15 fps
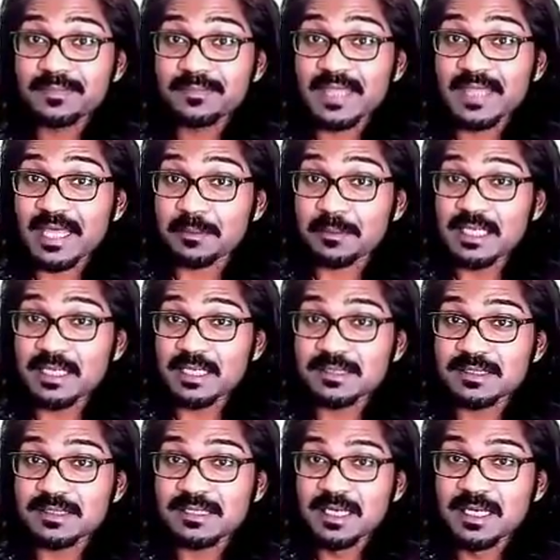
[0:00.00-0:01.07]
That
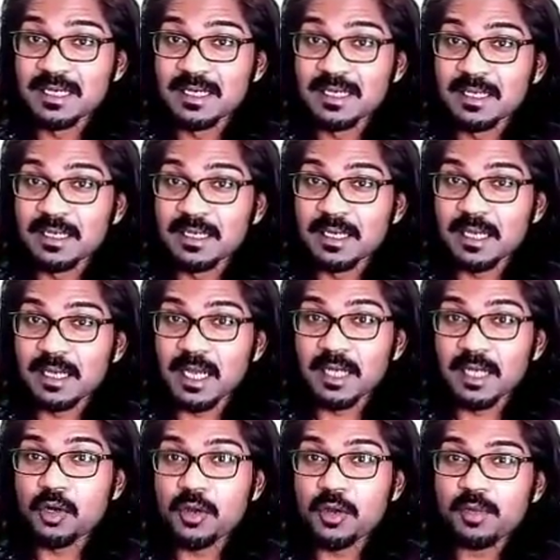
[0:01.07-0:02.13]
means a
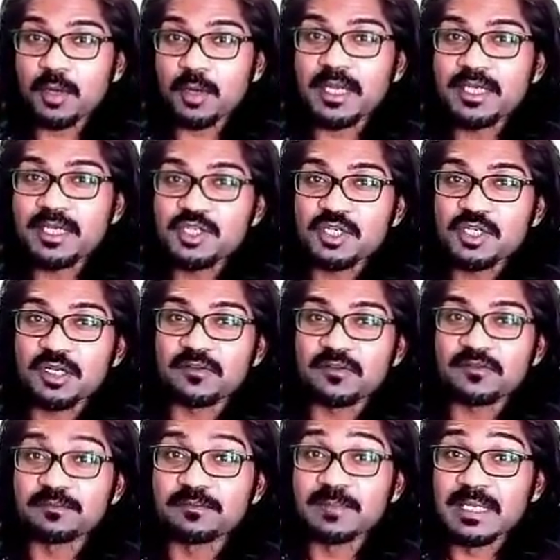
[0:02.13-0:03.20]
growing population
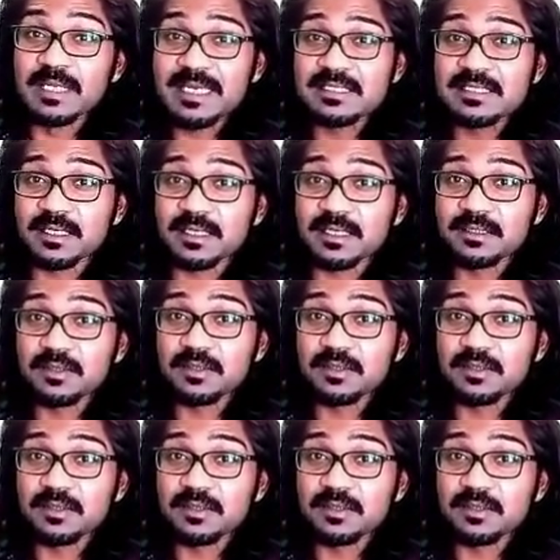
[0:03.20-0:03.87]
of Malaysia,